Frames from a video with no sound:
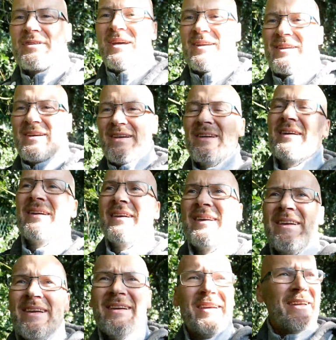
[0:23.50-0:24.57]
I'd
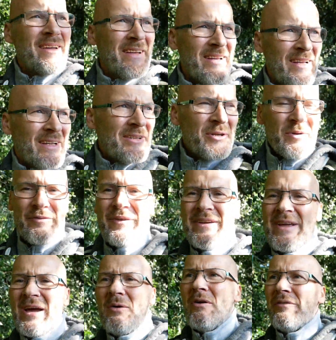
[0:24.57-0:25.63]
do a
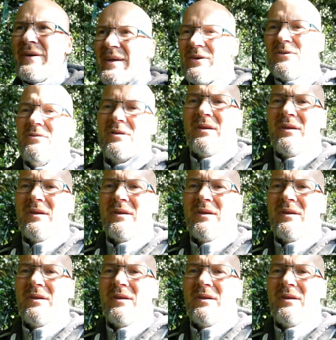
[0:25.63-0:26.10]
video of it all.